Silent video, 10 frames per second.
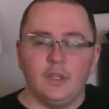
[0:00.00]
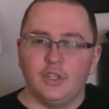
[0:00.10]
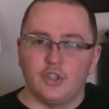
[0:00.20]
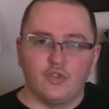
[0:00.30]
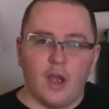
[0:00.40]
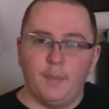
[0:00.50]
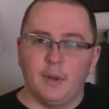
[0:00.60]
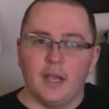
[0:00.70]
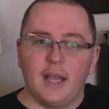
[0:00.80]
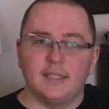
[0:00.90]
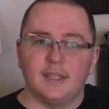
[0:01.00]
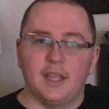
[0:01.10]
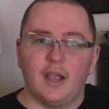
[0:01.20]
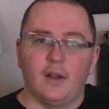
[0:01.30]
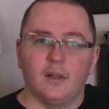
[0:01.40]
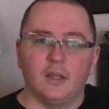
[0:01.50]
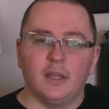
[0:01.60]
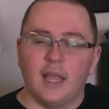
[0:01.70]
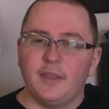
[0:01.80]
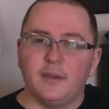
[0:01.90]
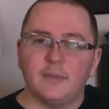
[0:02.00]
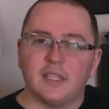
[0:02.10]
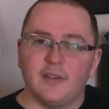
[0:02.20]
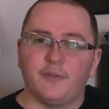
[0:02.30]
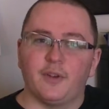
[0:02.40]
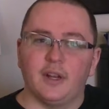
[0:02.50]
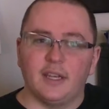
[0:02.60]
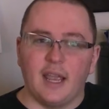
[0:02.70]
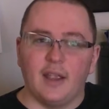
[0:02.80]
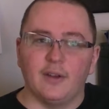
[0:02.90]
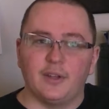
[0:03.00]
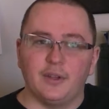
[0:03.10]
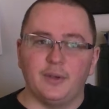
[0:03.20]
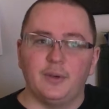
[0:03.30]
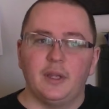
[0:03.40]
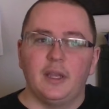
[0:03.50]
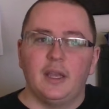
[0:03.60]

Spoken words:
Just drop your guys in there. Let them sit for a day or two.